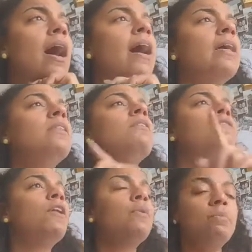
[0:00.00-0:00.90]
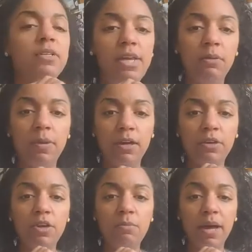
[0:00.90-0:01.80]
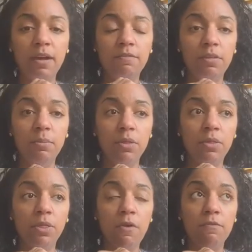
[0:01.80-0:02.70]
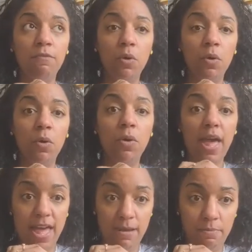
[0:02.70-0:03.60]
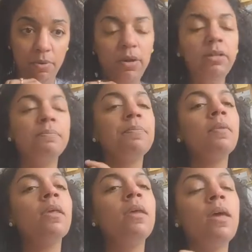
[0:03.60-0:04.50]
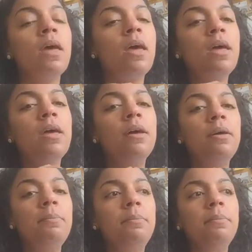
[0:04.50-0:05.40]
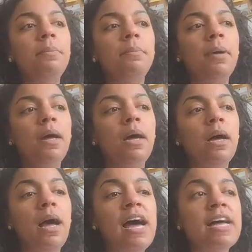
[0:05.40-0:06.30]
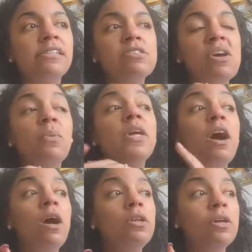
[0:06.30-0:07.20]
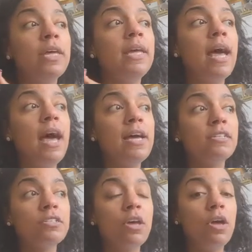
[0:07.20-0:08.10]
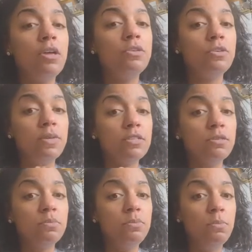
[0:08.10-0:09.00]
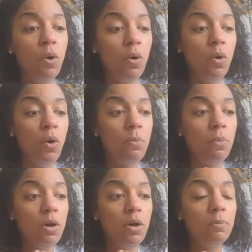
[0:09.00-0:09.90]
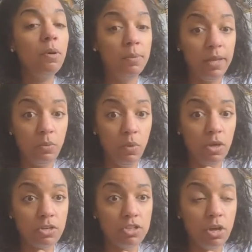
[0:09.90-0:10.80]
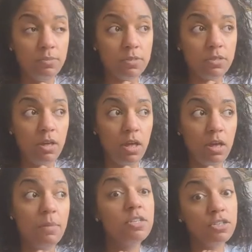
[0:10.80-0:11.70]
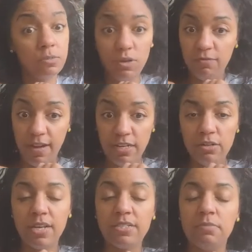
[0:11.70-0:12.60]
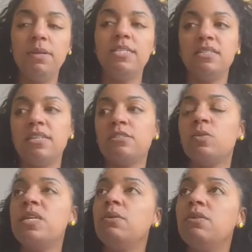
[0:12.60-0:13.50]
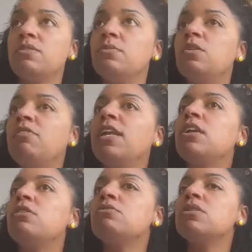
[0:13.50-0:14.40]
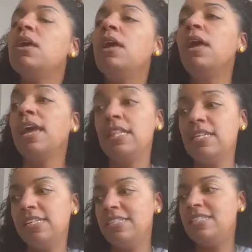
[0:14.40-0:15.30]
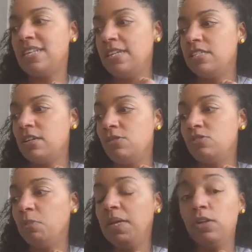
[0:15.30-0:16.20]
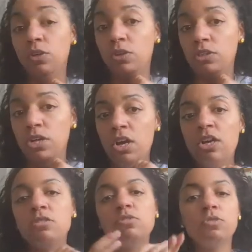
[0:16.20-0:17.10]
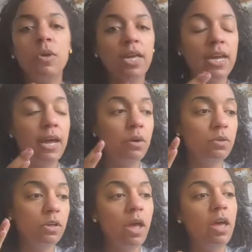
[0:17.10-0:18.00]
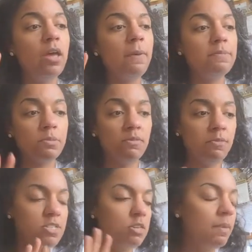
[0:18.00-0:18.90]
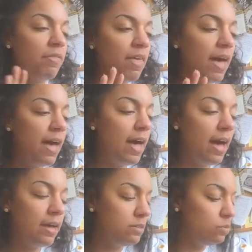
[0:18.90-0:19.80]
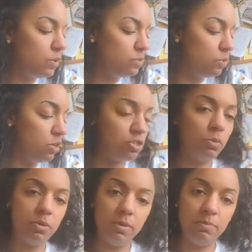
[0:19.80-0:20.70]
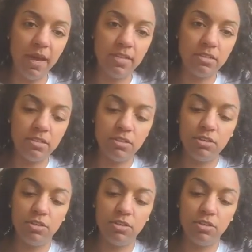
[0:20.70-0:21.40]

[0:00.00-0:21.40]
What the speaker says: and the following Monday will be on New Mank of the Month for April. And we are looking at doing some more public workshops and some new venues. I had some meetings last week with some new venues in the city centre, which would be good. So I'm just working out some information about that and which workshop would be best